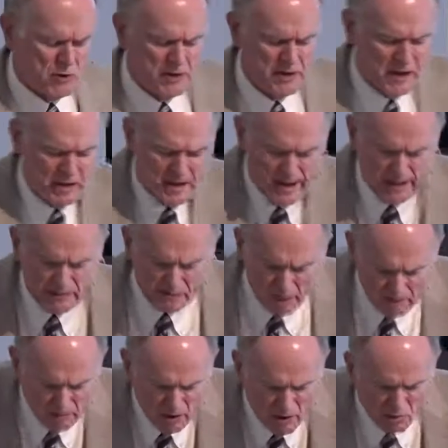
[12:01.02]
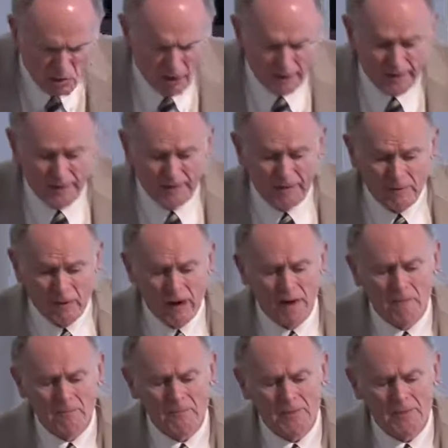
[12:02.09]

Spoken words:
and so on. Well,